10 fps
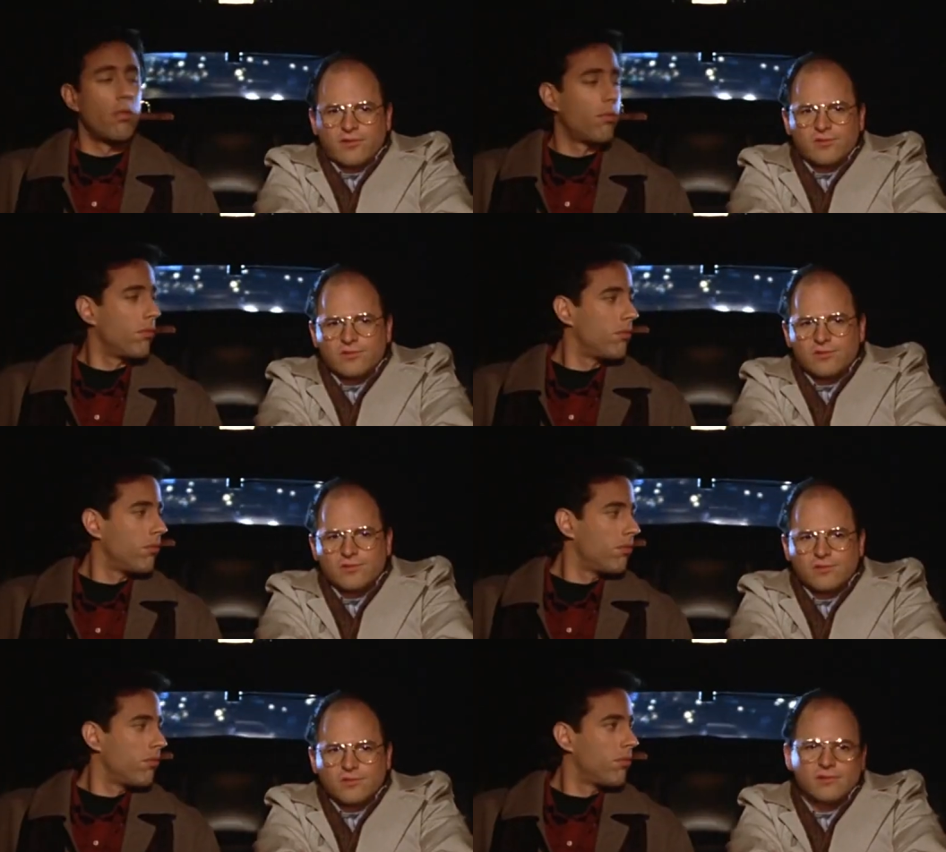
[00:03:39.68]
Speaker 1: I
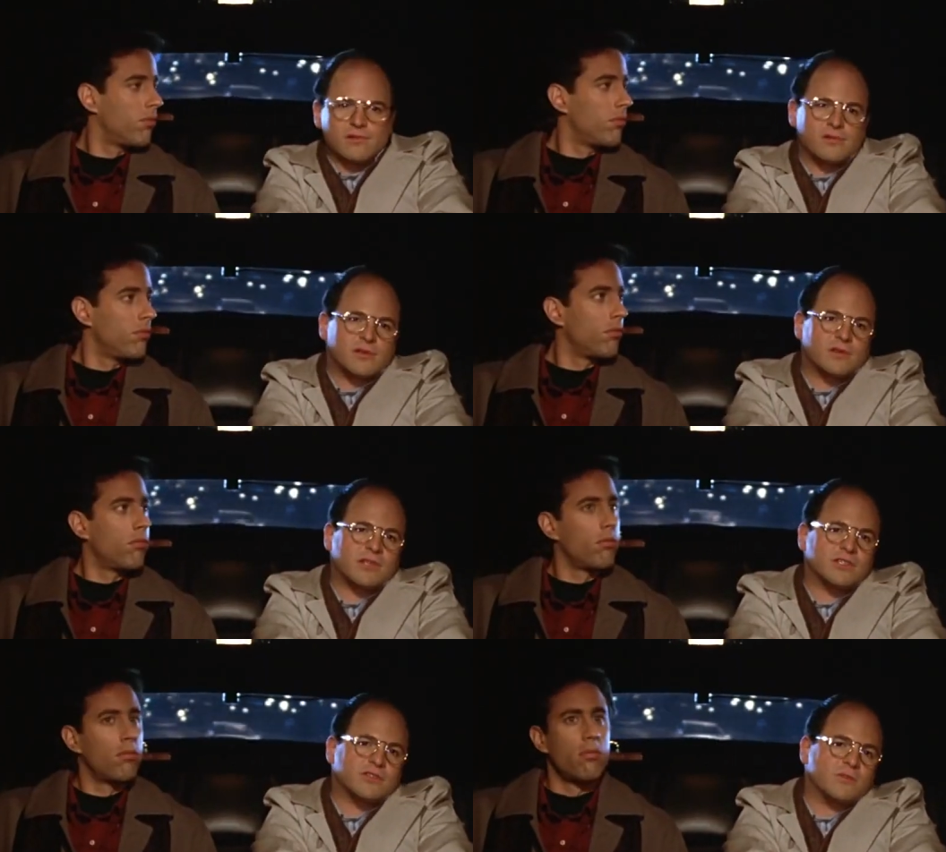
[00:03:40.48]

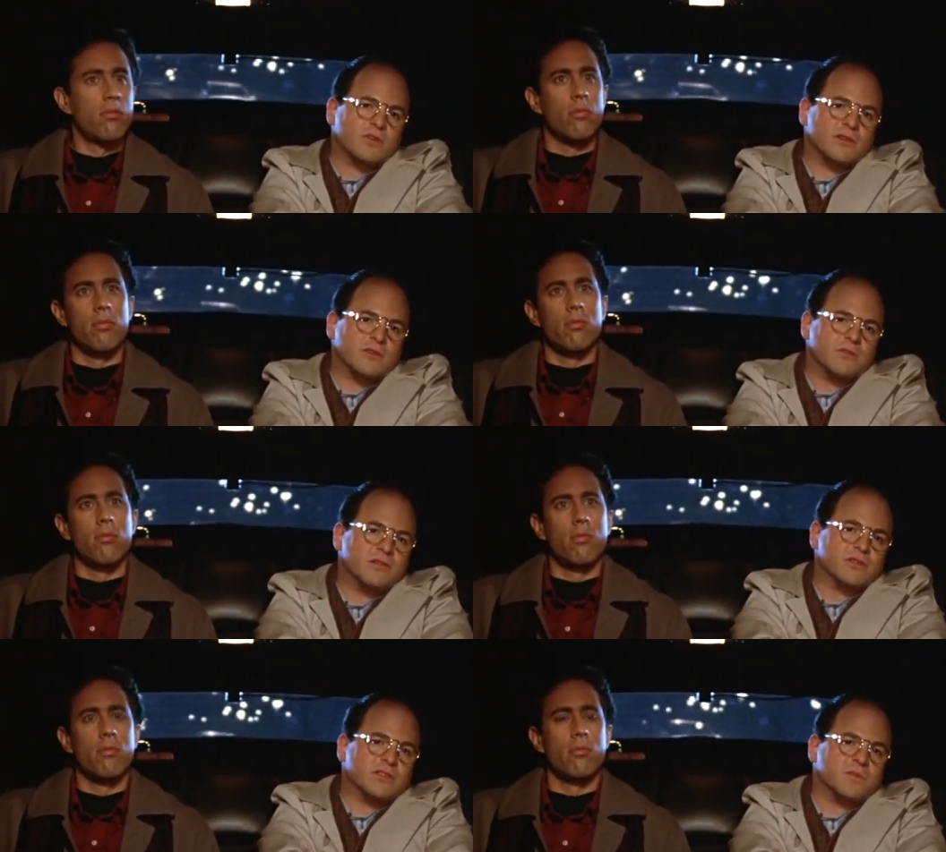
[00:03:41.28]
thought I saw him look in the
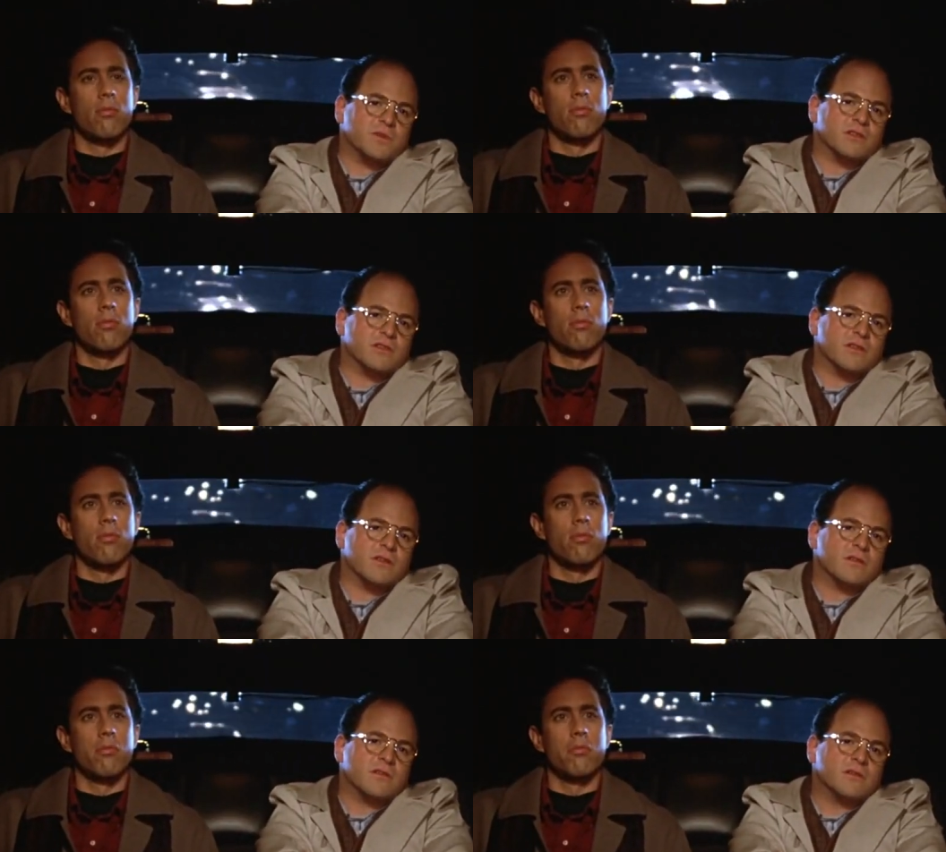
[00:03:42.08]
mirror suspiciously.
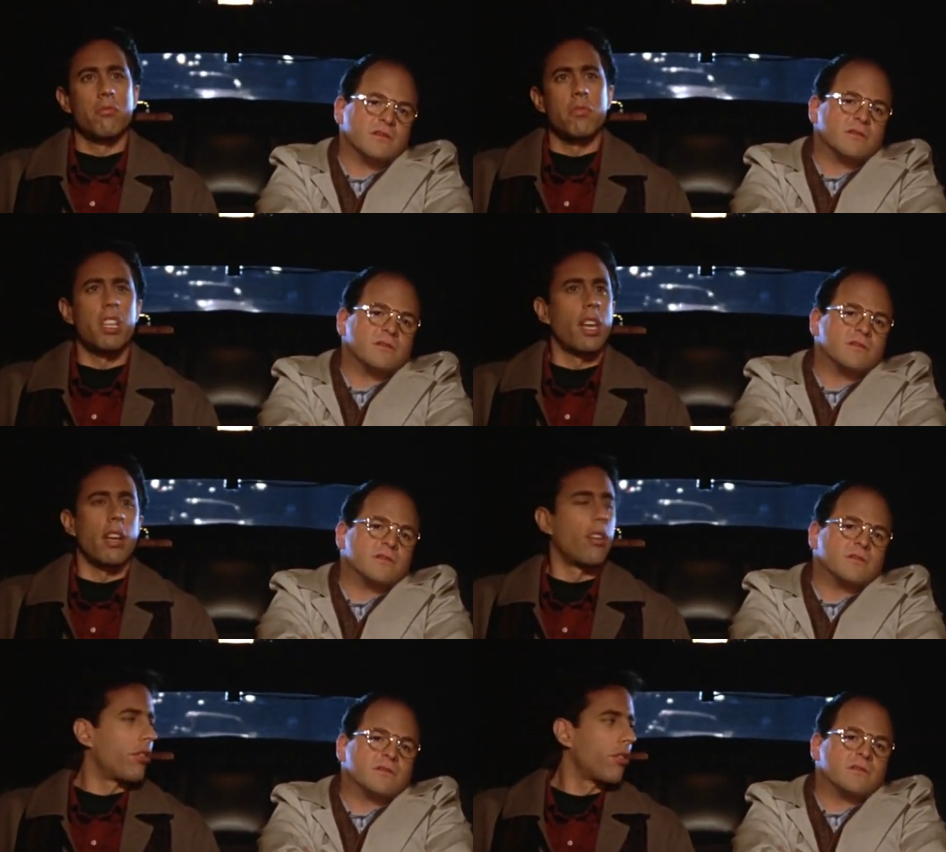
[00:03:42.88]
He
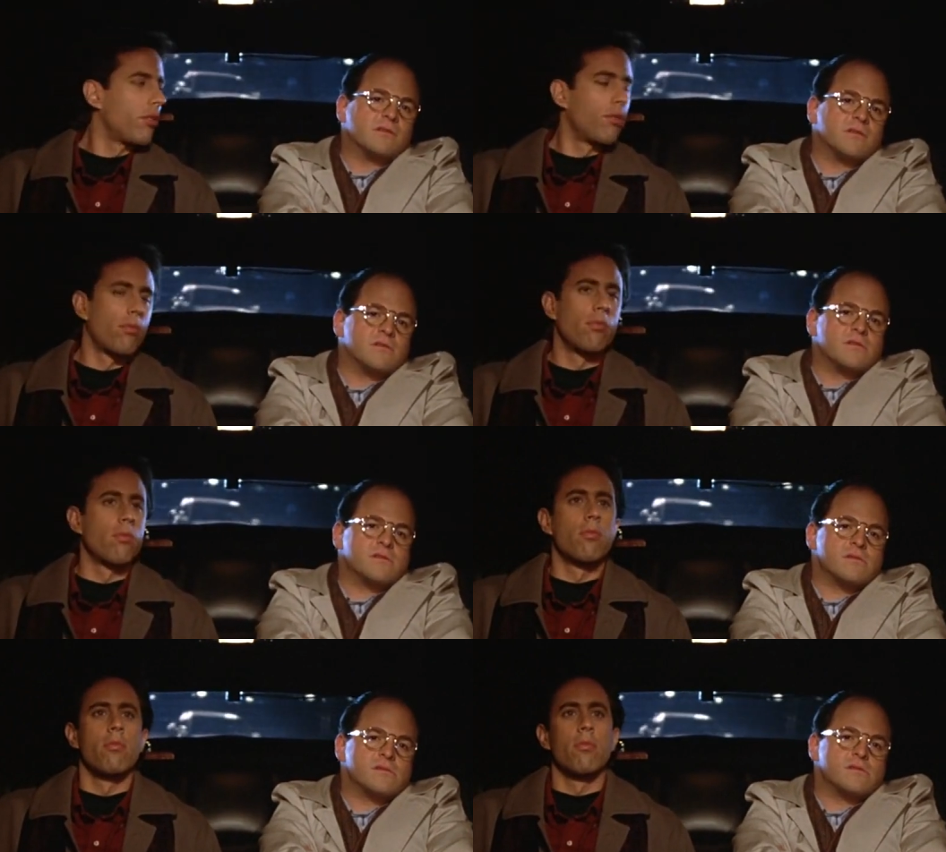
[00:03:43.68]
can't hear us.
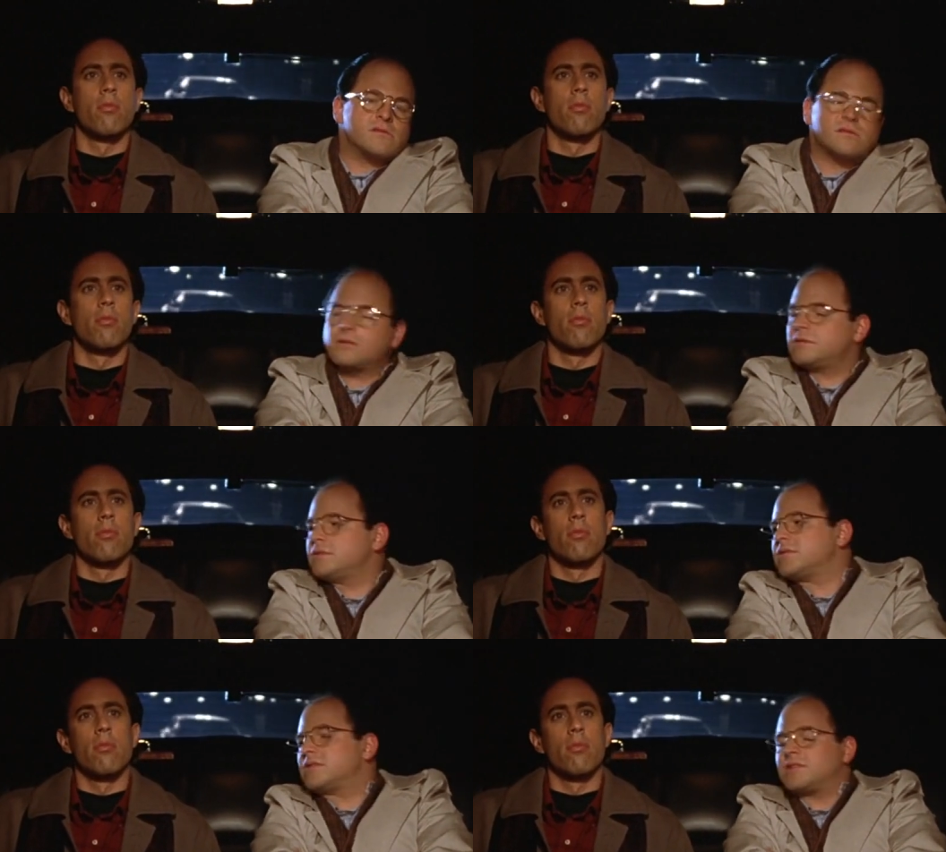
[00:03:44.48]

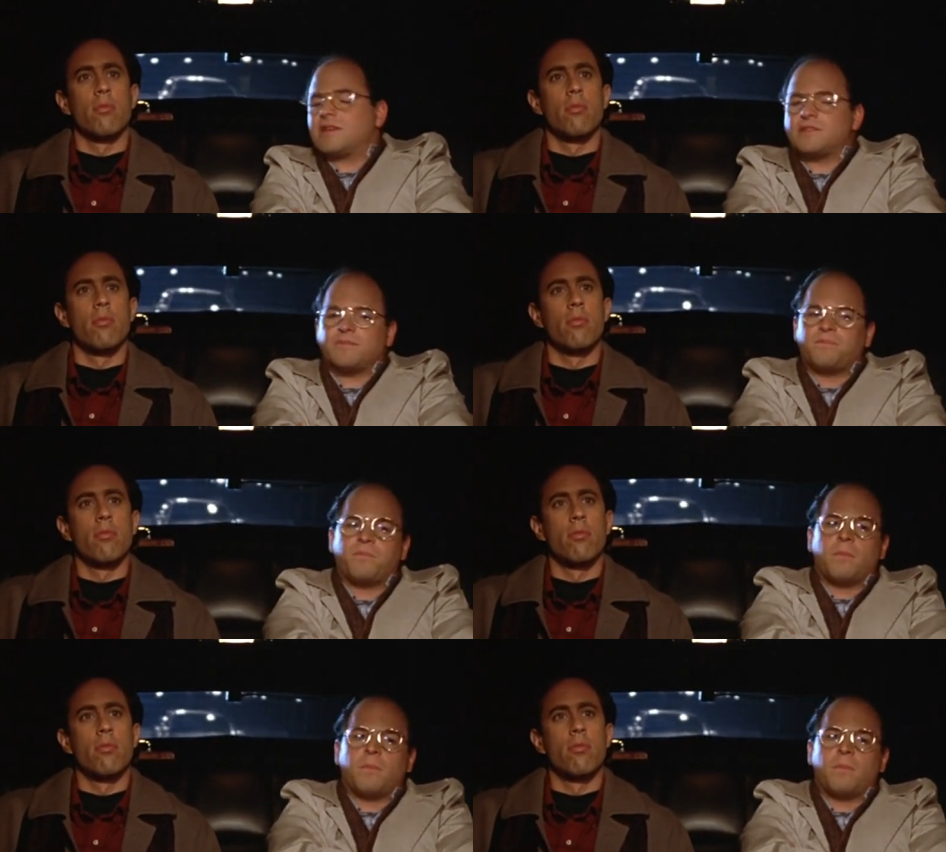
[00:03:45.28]
Let's test him.